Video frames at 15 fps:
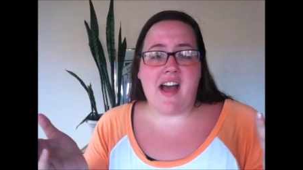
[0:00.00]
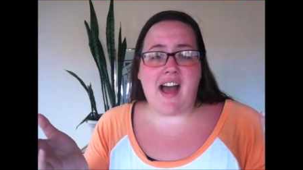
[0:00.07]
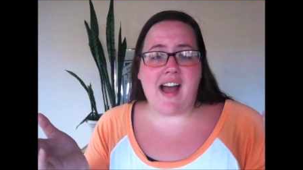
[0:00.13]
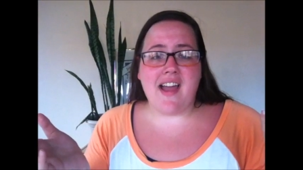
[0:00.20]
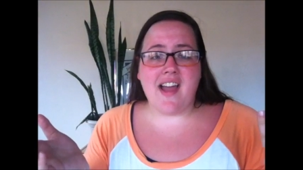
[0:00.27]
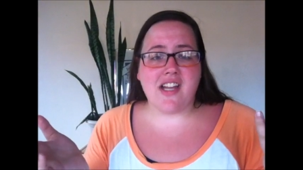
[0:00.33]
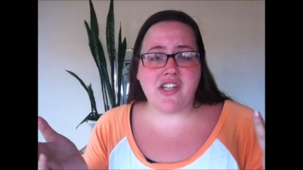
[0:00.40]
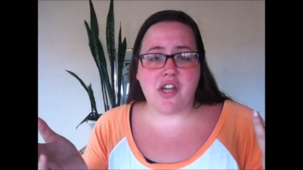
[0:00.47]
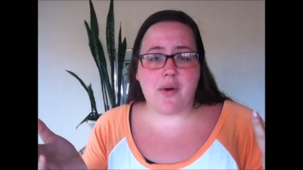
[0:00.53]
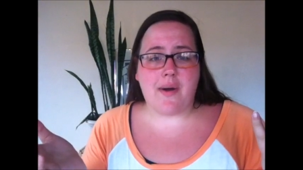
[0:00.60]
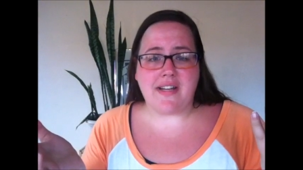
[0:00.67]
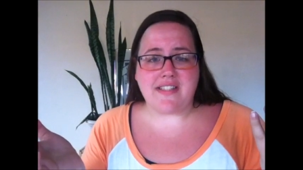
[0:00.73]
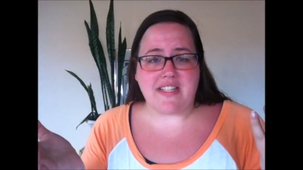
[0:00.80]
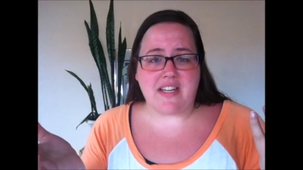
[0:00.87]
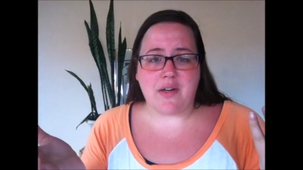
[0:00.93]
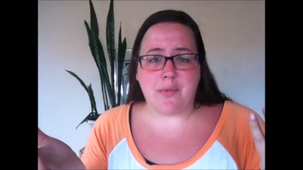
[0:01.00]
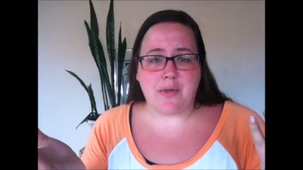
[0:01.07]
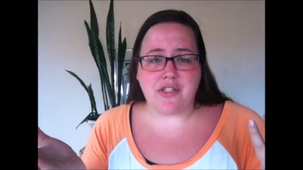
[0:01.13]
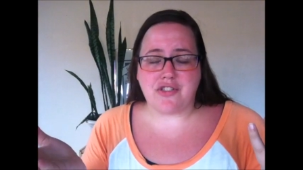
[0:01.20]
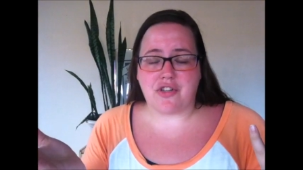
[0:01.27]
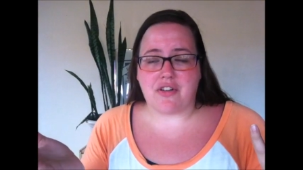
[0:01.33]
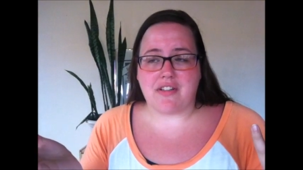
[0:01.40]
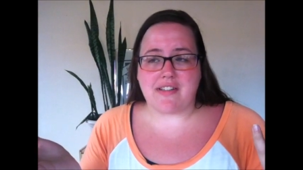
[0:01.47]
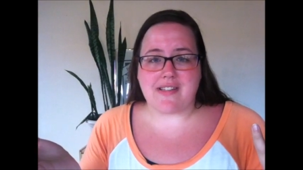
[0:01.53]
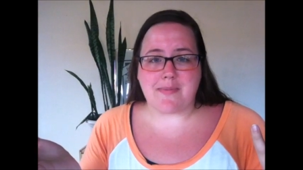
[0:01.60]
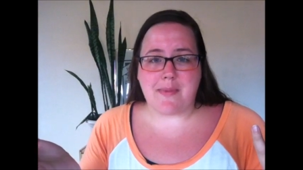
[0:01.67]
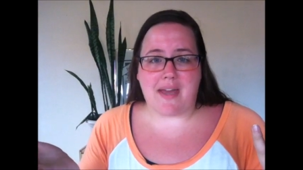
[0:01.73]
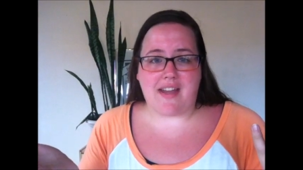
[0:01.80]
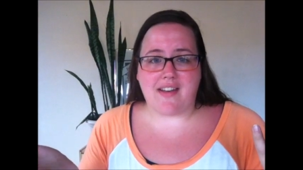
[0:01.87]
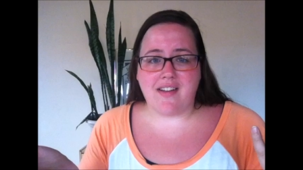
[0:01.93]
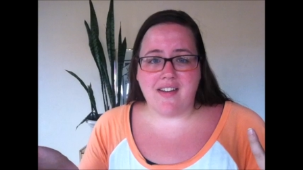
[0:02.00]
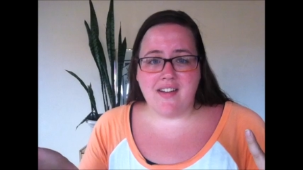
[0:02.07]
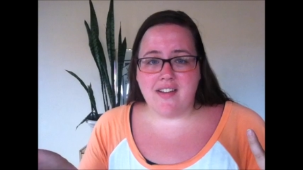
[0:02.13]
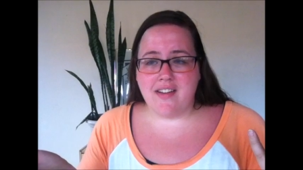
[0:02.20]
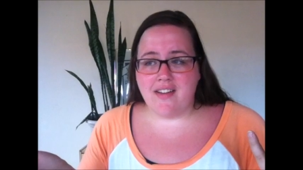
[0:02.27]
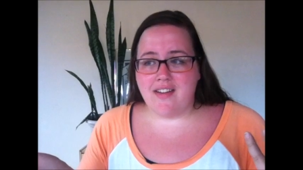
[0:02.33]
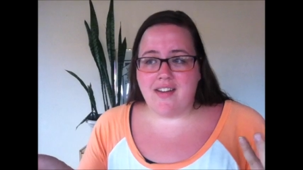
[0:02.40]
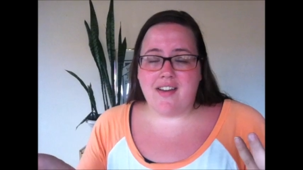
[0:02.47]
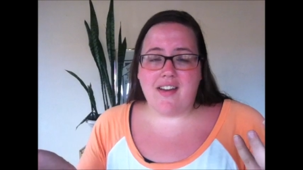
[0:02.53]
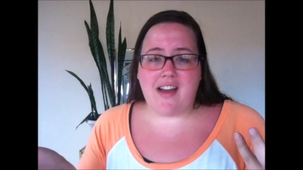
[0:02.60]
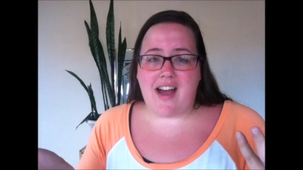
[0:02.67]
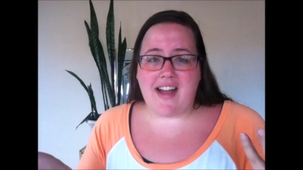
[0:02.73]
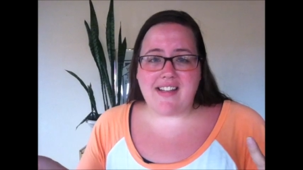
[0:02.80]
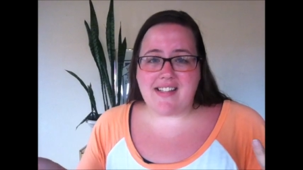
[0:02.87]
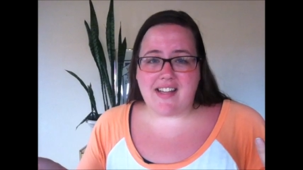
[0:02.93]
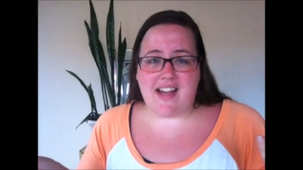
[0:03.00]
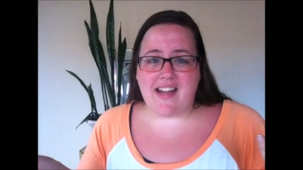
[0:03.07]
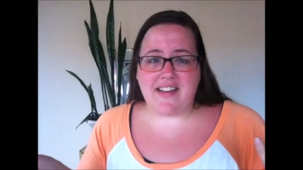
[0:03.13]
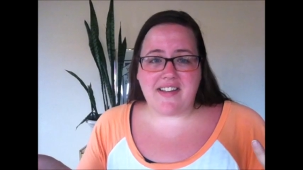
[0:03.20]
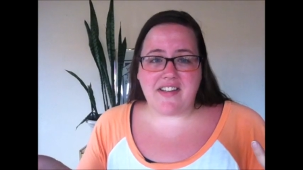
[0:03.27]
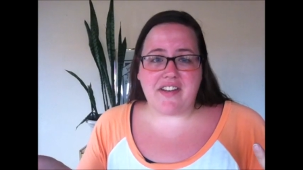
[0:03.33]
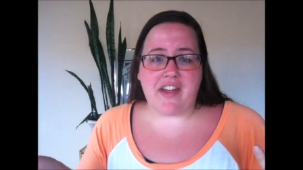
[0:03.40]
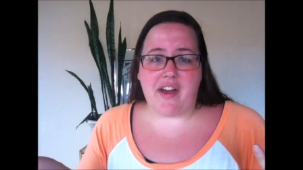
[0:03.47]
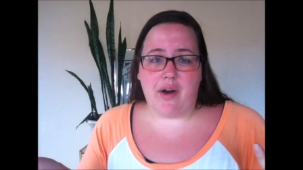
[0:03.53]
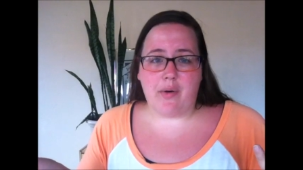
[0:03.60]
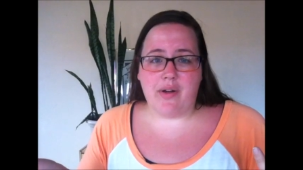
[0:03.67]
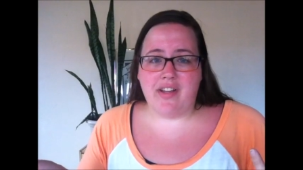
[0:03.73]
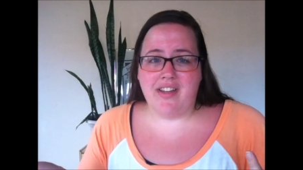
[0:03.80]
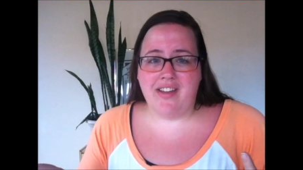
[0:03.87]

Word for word: I had no idea what journalists made. I d- I didn't know.